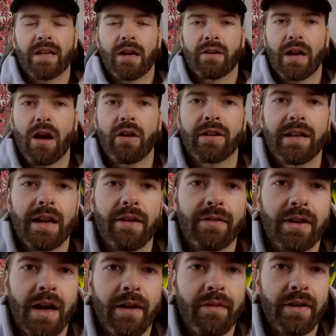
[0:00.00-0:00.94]
So now that
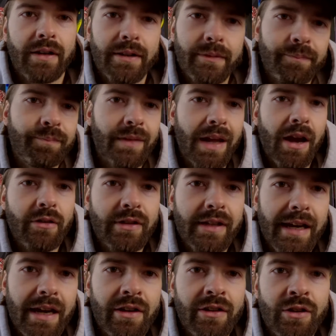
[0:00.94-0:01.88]
I've covered how to
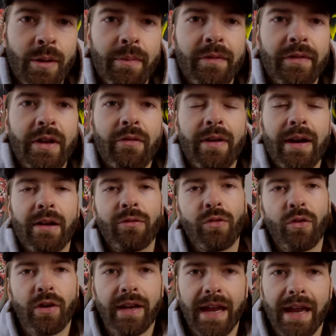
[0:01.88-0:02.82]
get on top of the rail
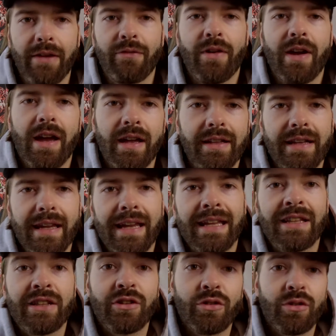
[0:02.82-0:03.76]
for a K-Fed
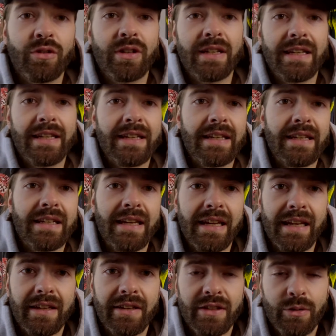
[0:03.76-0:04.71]
and do
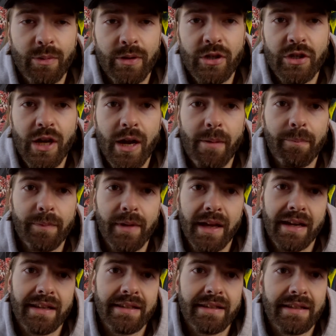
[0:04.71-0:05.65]
the switch up,
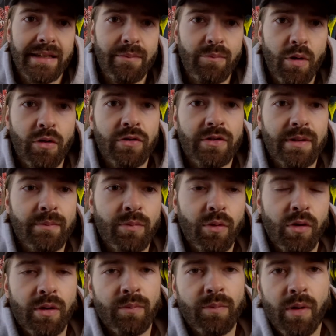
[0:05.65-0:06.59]
that is the most
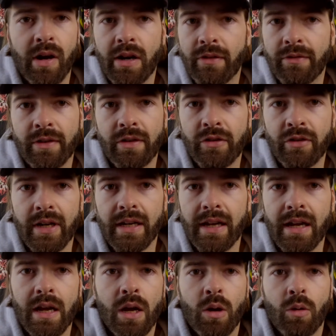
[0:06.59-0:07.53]
important part of the
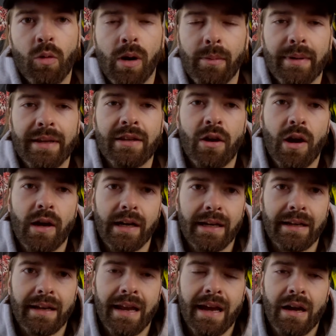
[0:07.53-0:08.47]
trick, we'll be
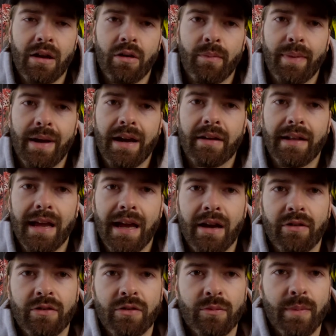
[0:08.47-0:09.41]
talking now about
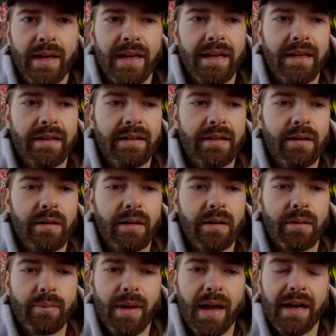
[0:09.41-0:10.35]
how to make
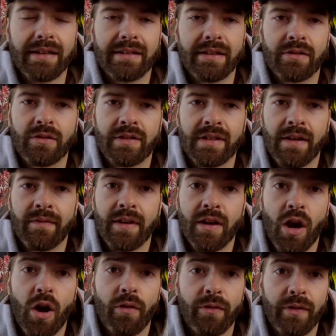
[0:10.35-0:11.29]
the backside two seventy
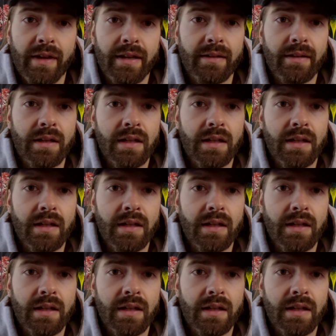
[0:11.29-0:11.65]
off it